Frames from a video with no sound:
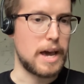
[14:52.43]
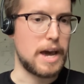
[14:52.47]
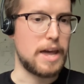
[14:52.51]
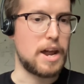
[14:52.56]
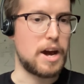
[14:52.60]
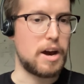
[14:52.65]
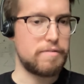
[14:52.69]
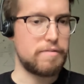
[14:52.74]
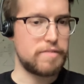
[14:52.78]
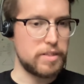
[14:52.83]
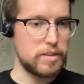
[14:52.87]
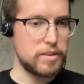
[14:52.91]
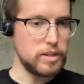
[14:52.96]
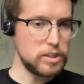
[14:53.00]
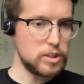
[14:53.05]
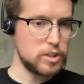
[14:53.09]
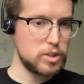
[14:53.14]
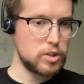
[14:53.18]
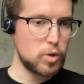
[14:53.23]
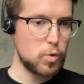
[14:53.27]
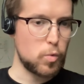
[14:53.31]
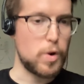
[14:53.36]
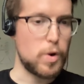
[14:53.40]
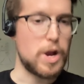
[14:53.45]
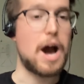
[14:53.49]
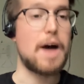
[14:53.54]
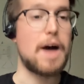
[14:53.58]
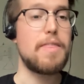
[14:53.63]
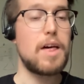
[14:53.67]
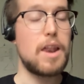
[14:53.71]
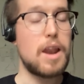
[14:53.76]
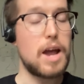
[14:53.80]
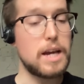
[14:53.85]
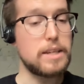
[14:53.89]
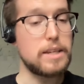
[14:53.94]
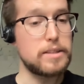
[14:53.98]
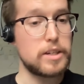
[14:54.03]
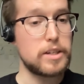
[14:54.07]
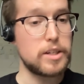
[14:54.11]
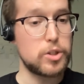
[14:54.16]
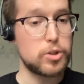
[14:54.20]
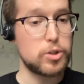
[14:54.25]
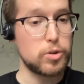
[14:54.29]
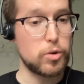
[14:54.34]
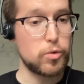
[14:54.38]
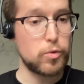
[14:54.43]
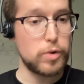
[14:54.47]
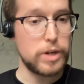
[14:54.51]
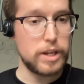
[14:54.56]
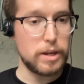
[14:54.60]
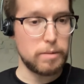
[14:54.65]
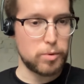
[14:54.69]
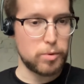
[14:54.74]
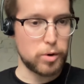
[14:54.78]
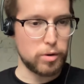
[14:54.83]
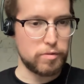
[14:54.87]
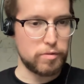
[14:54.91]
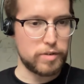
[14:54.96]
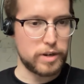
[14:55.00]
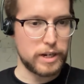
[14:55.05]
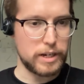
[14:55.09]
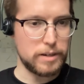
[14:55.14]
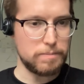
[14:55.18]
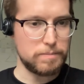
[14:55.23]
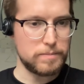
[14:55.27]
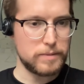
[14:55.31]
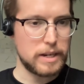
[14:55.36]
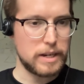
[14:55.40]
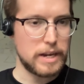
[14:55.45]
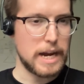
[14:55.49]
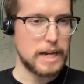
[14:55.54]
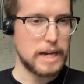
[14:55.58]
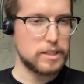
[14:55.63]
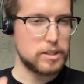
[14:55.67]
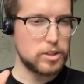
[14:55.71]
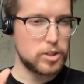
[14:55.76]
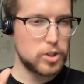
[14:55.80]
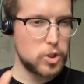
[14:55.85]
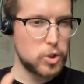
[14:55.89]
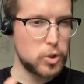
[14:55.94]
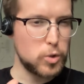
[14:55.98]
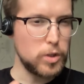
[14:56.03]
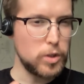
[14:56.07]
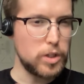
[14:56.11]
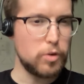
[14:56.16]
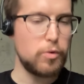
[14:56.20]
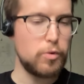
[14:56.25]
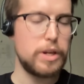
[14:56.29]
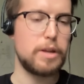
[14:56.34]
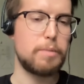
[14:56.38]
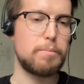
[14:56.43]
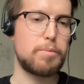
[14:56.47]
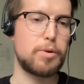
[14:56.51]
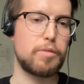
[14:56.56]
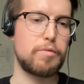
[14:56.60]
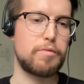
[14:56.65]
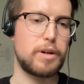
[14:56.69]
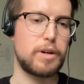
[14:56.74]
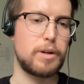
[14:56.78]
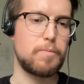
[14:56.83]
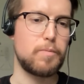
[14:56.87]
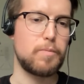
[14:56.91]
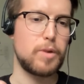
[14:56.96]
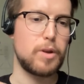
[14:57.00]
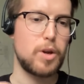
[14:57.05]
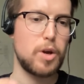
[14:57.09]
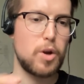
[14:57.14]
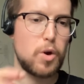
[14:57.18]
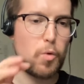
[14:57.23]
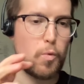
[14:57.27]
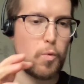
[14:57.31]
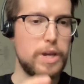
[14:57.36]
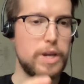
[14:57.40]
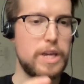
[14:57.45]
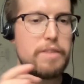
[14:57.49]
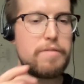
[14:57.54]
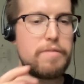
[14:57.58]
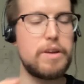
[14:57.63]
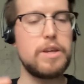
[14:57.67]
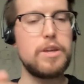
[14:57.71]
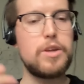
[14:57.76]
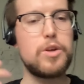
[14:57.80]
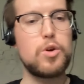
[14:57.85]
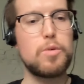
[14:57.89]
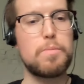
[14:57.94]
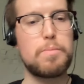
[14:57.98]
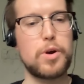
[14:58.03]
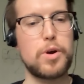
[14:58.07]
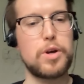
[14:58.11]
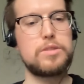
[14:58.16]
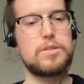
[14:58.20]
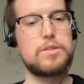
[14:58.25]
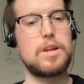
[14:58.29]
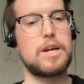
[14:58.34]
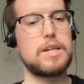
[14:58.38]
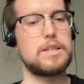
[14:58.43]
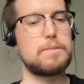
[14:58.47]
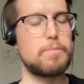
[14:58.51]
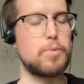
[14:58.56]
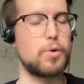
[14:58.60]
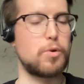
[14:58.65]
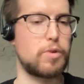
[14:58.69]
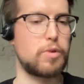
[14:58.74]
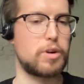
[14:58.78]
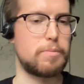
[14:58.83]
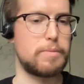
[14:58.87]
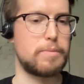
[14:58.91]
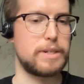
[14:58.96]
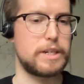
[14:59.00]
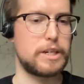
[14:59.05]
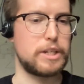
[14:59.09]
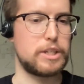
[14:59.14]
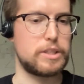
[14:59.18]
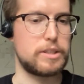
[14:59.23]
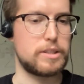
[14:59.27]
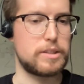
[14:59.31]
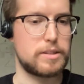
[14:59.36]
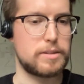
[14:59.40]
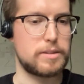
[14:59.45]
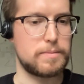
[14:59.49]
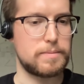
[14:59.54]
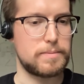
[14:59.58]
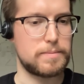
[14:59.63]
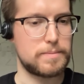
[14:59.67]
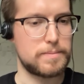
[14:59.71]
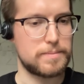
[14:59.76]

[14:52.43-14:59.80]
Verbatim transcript: And after this, we're analyzing your reading profile and to your reading profile, we're giving you personalized book recommendations.